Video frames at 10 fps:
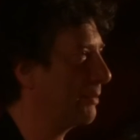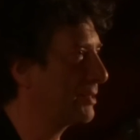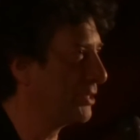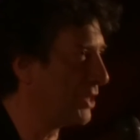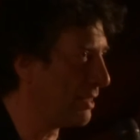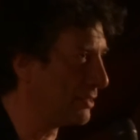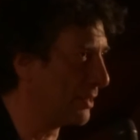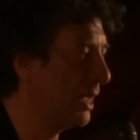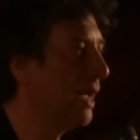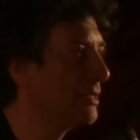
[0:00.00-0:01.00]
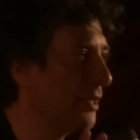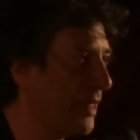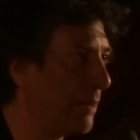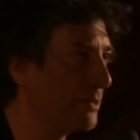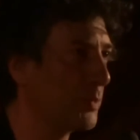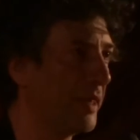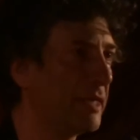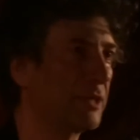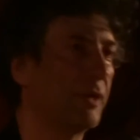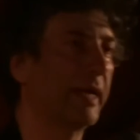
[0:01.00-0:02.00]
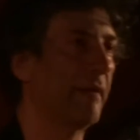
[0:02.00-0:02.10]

was a short story. So that was the lesson.